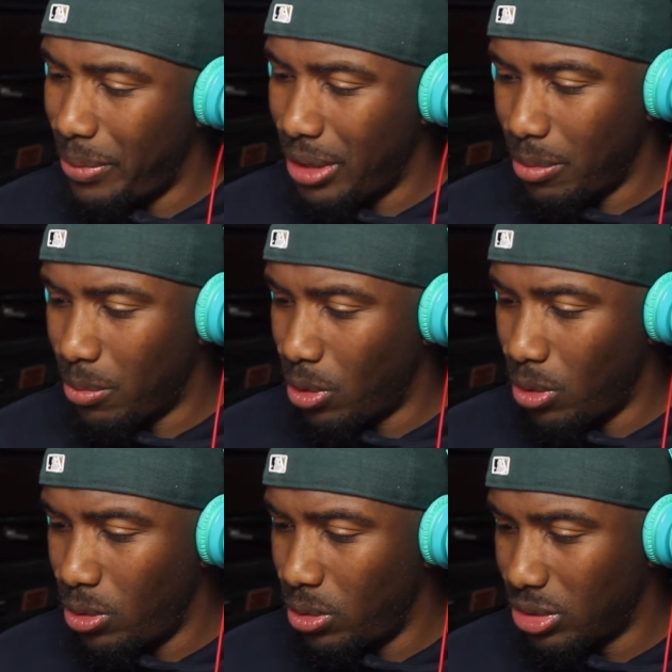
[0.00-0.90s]
it,
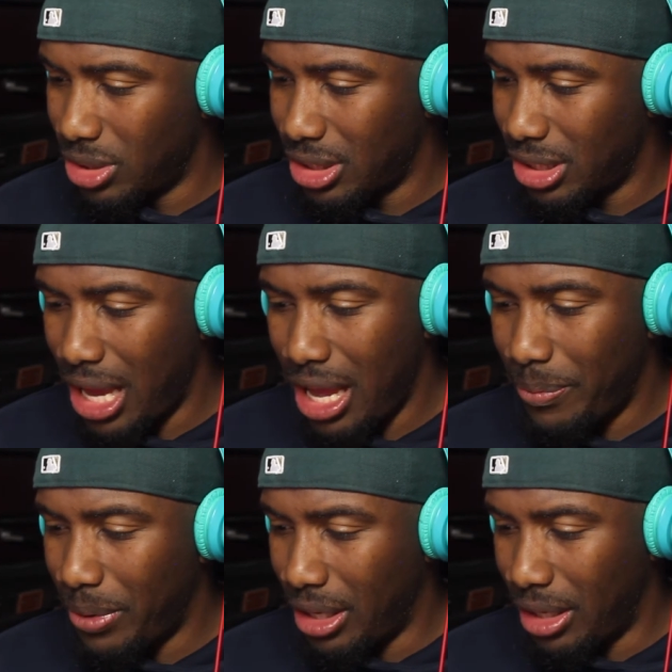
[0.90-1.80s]
bro.
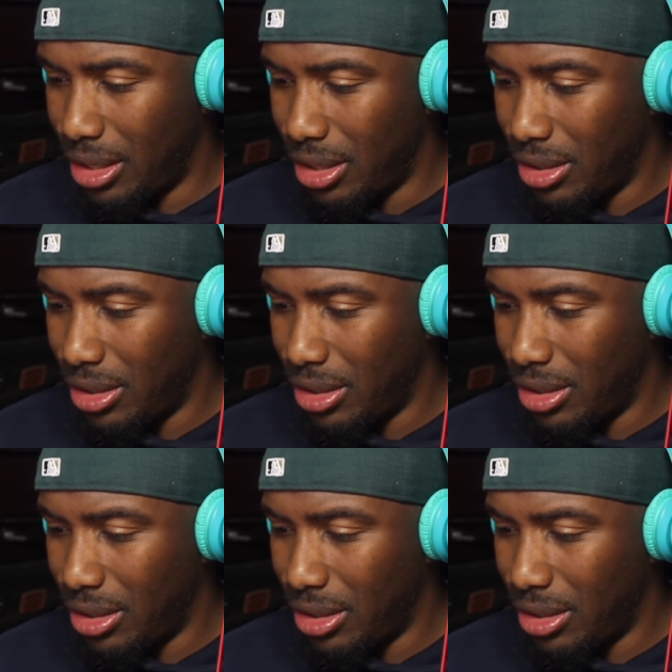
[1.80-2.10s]
Stop it.